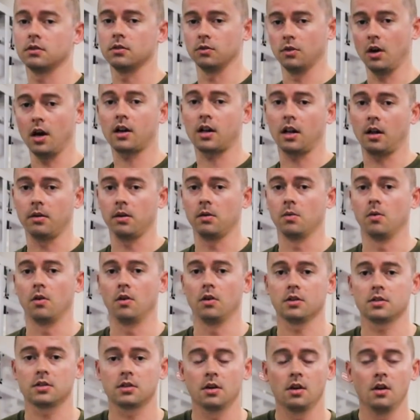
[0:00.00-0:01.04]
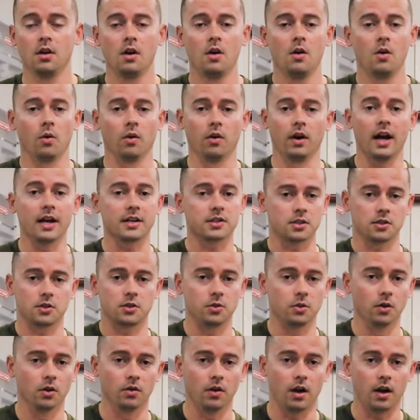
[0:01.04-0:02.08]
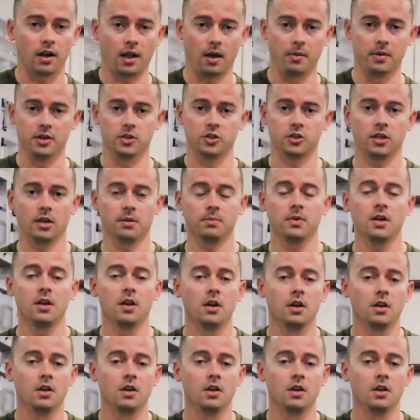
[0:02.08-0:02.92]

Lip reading: rock climbing walls or access to a rock climbing gym.